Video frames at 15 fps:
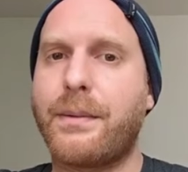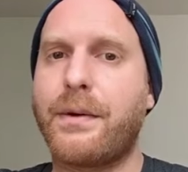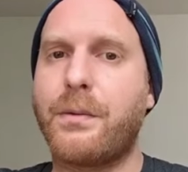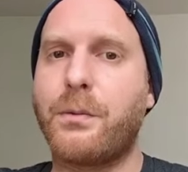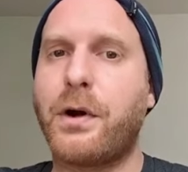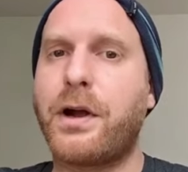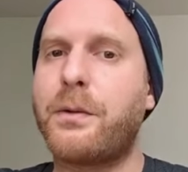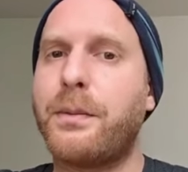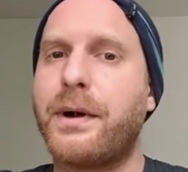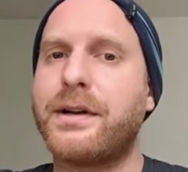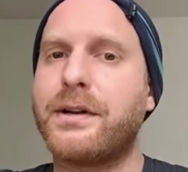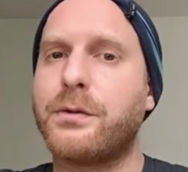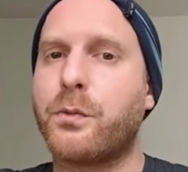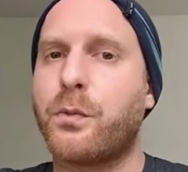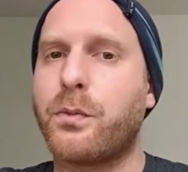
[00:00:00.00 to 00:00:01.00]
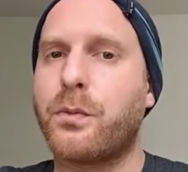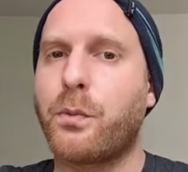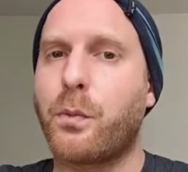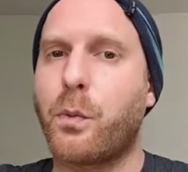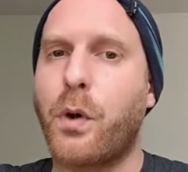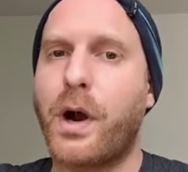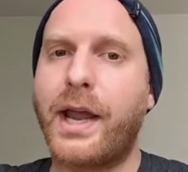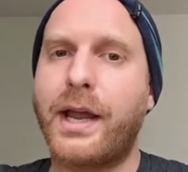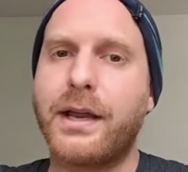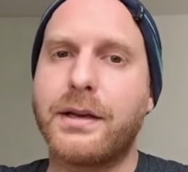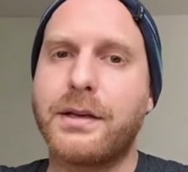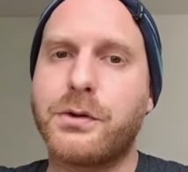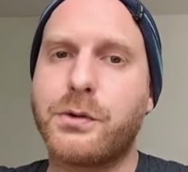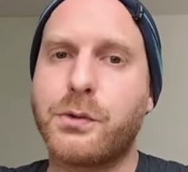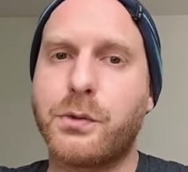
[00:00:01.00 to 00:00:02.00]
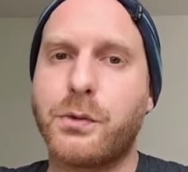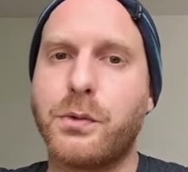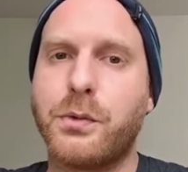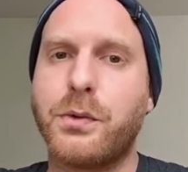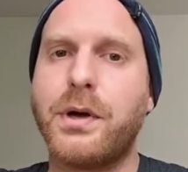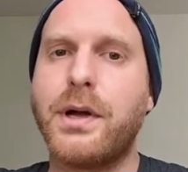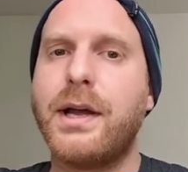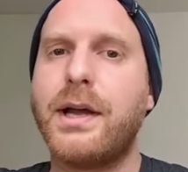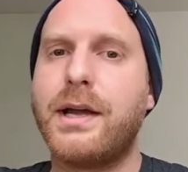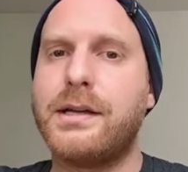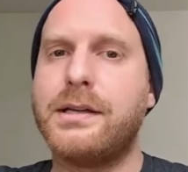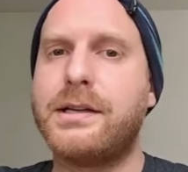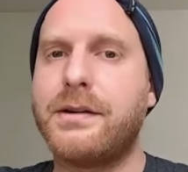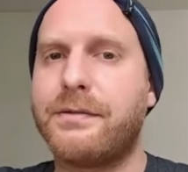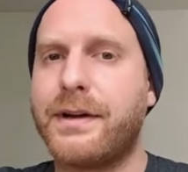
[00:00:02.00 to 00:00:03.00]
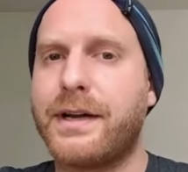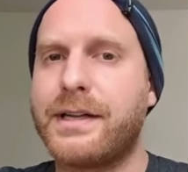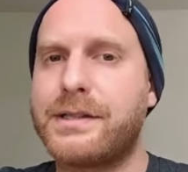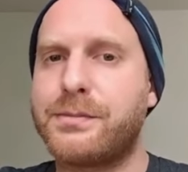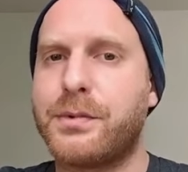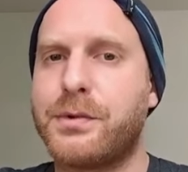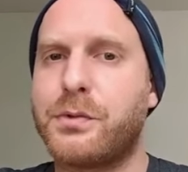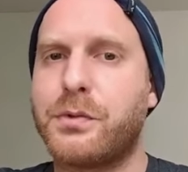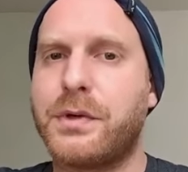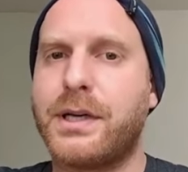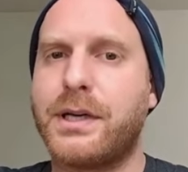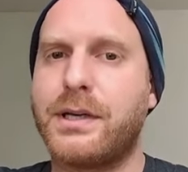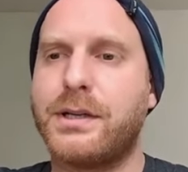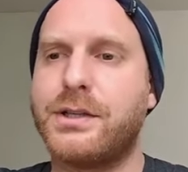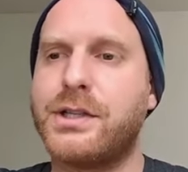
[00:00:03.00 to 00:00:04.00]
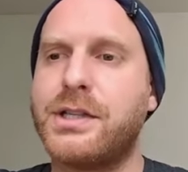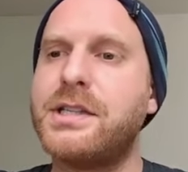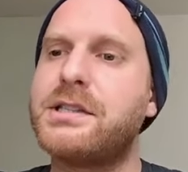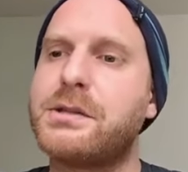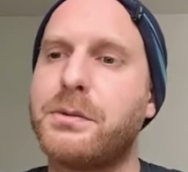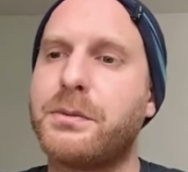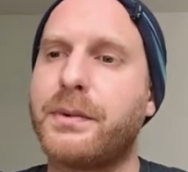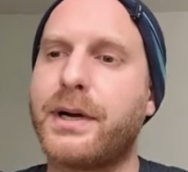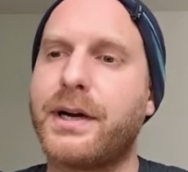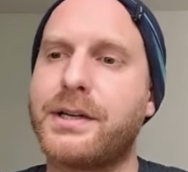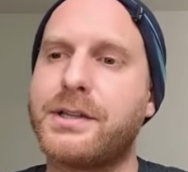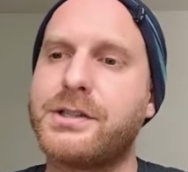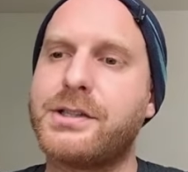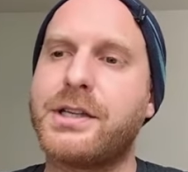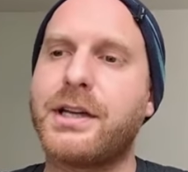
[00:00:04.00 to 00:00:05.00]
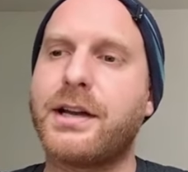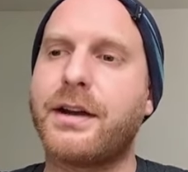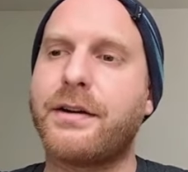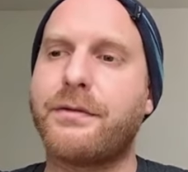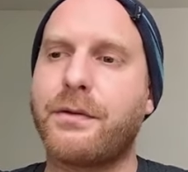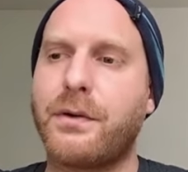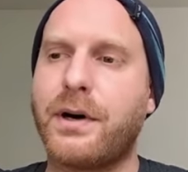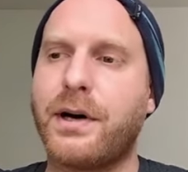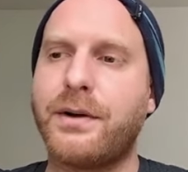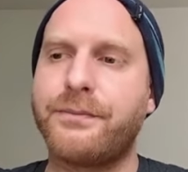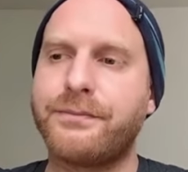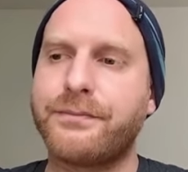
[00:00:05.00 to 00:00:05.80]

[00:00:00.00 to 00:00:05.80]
recommended way to interface between GStreamer and GTK4,